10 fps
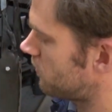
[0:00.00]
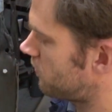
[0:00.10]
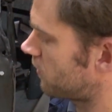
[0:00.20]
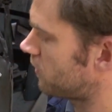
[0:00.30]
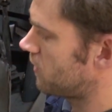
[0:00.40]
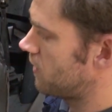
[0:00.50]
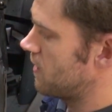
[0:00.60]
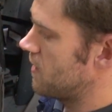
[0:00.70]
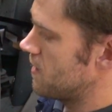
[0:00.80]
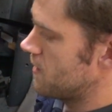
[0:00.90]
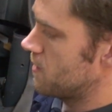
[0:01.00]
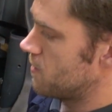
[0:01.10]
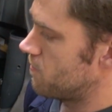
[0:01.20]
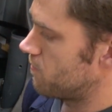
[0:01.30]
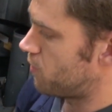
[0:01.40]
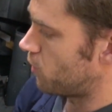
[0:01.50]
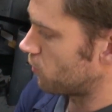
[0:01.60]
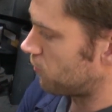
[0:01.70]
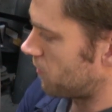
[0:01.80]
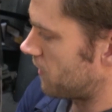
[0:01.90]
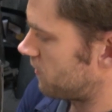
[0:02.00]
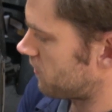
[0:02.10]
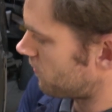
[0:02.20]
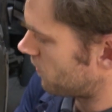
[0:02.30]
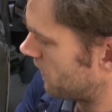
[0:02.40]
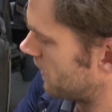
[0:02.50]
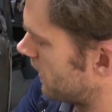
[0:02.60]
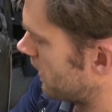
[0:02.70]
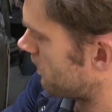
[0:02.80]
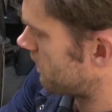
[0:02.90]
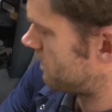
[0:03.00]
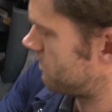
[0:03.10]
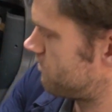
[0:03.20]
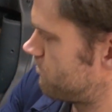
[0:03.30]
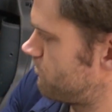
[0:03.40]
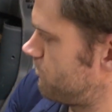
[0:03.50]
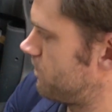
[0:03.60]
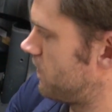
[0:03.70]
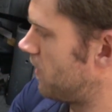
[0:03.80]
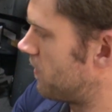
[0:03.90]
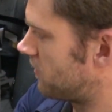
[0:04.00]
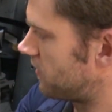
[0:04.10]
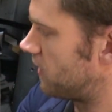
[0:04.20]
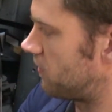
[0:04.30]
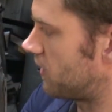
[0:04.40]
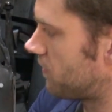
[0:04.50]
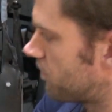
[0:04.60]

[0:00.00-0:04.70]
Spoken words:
to pull some of this off a bit now, a bit easier.